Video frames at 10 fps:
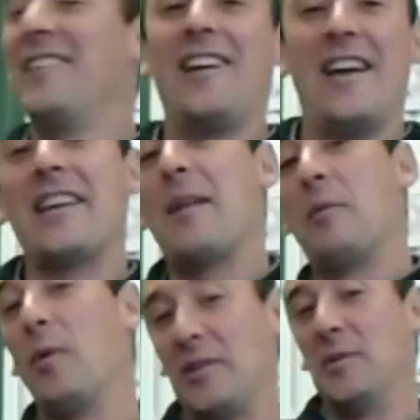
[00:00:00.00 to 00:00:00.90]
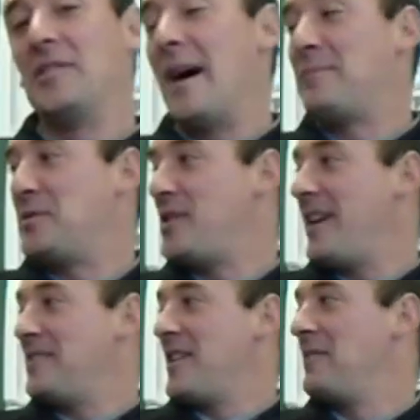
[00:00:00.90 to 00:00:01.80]
And got to be willing to adapt to
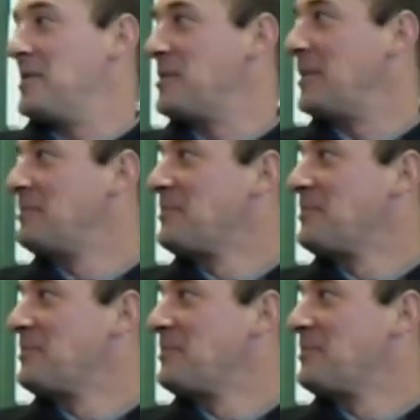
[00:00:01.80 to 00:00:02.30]
change, obviously.